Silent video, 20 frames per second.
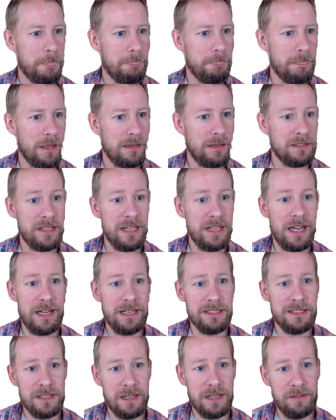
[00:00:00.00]
So yeah,
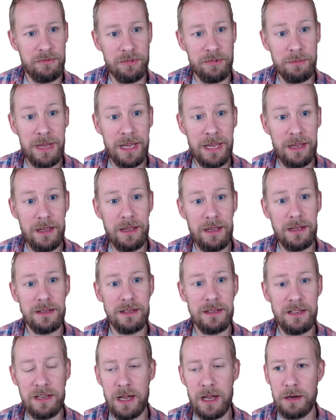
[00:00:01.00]
it's for me,
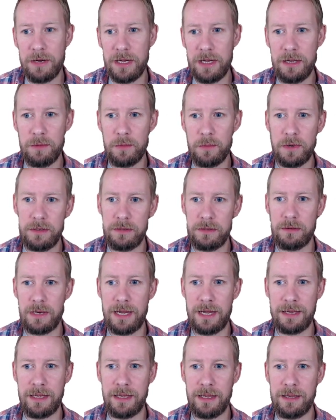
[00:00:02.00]
knowing what you're
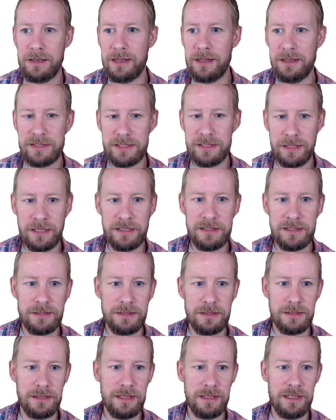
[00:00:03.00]
lacking is
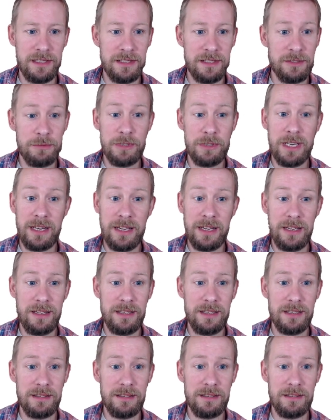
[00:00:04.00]
really
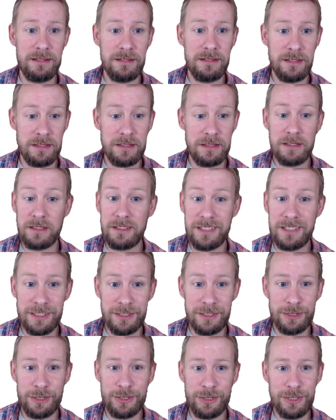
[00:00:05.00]
good
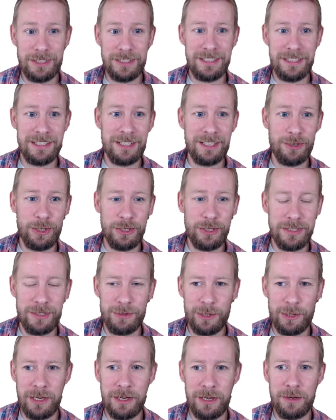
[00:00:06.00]
because you
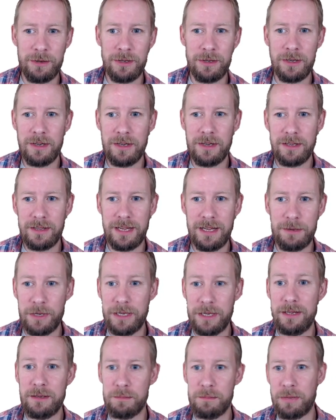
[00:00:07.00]
don't know, that way you
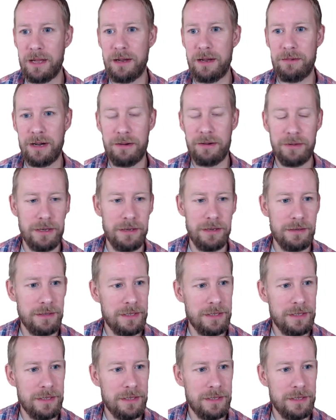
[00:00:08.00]
can play around it.